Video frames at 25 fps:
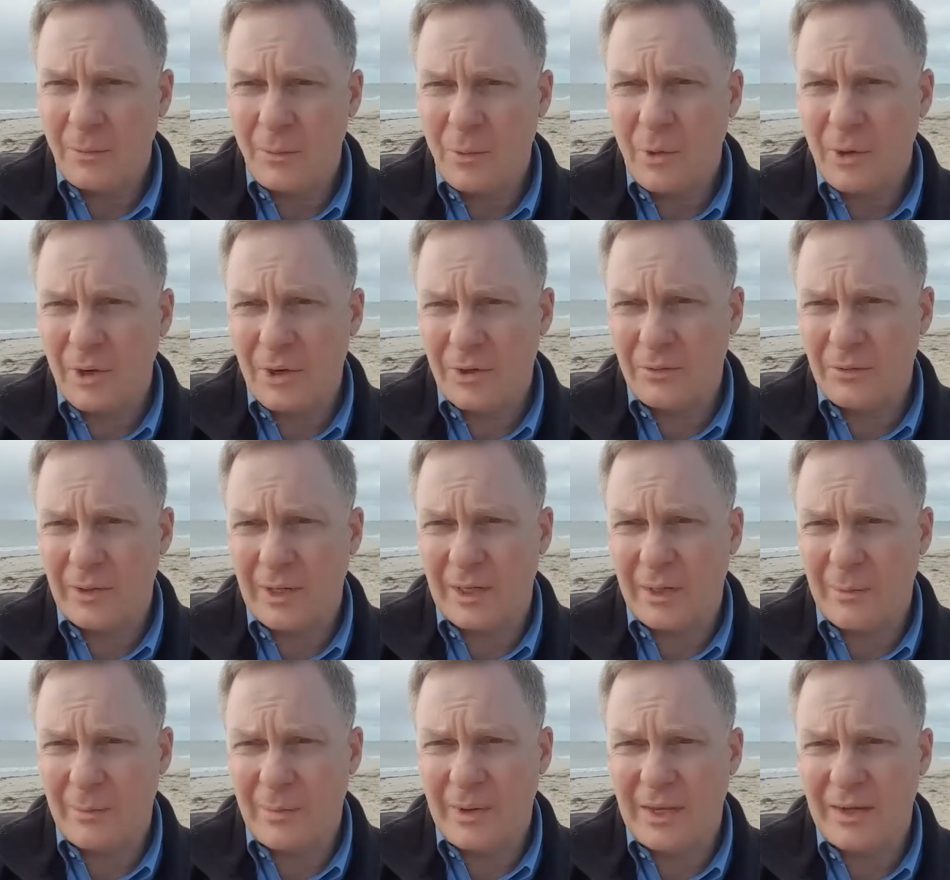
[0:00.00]
And what I'd
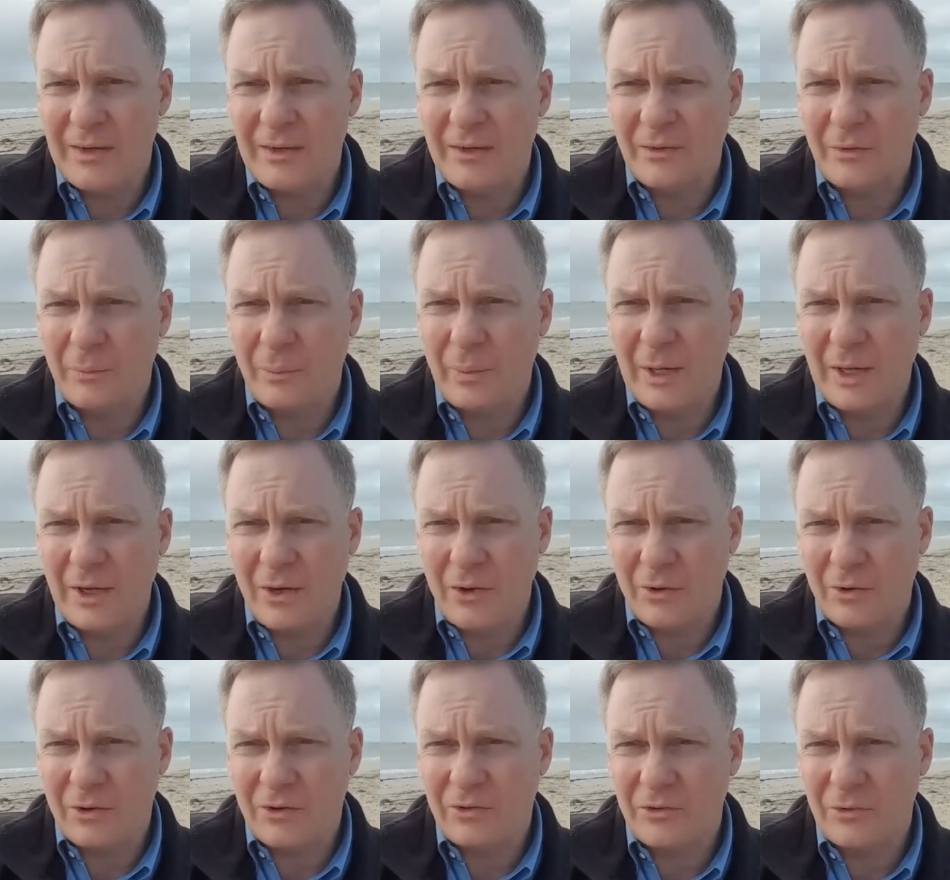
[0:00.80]
recommend is
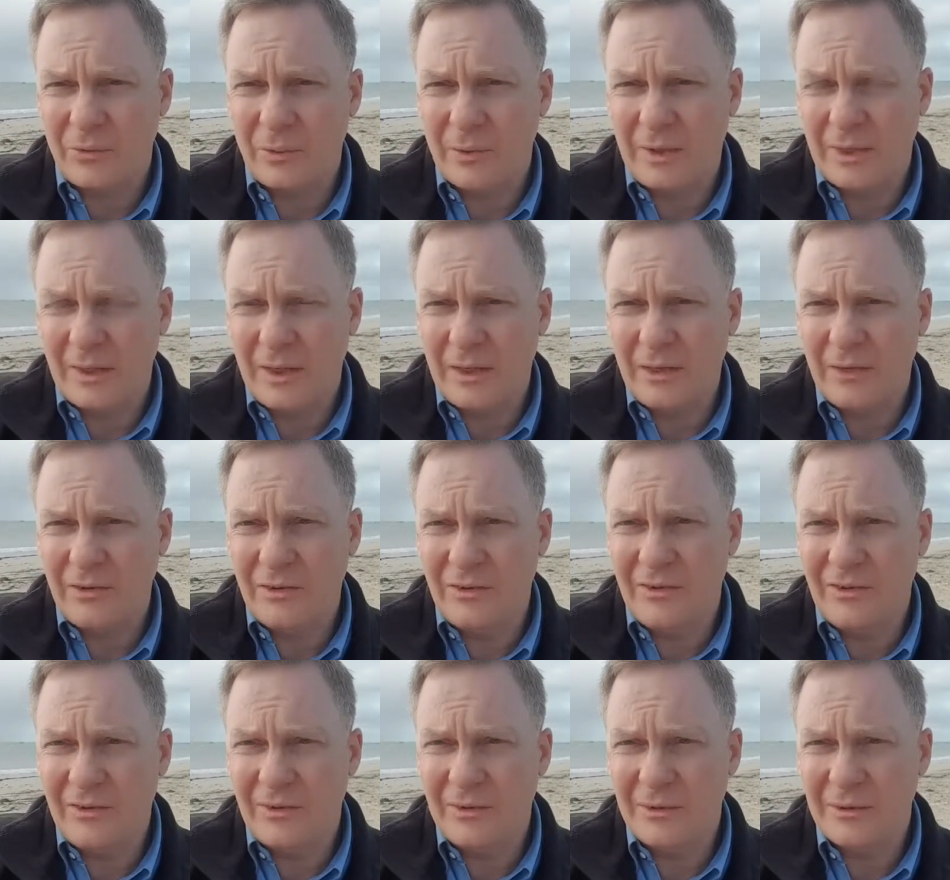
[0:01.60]
being honest with
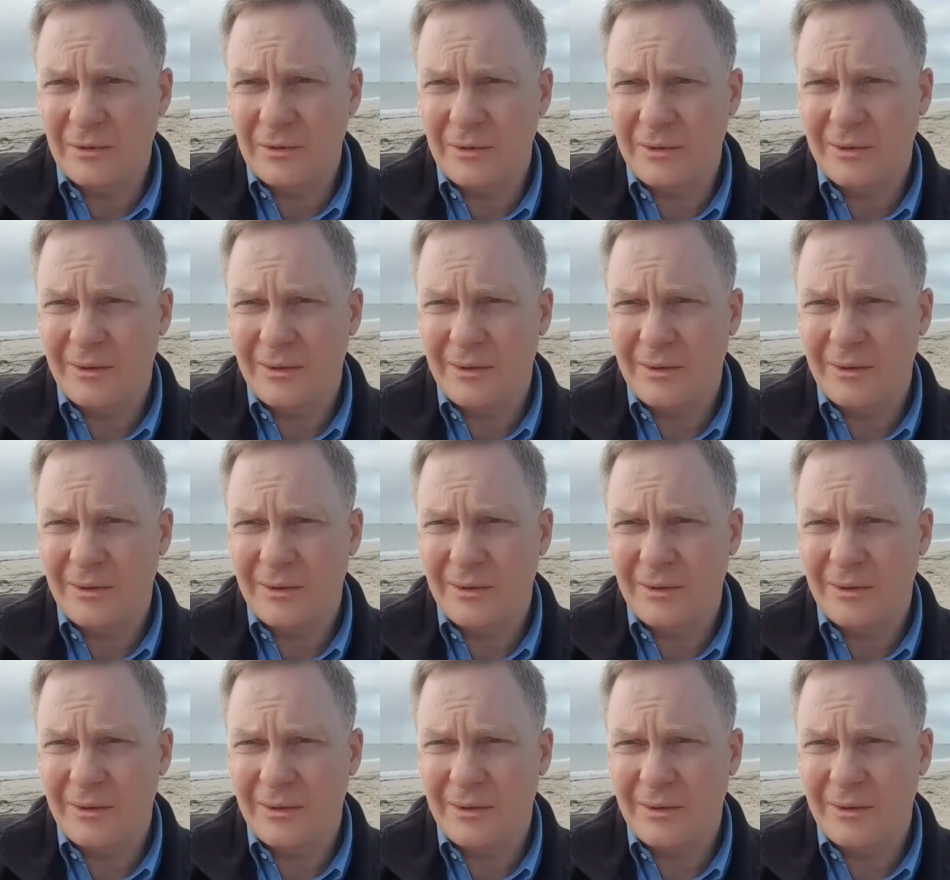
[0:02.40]
kids.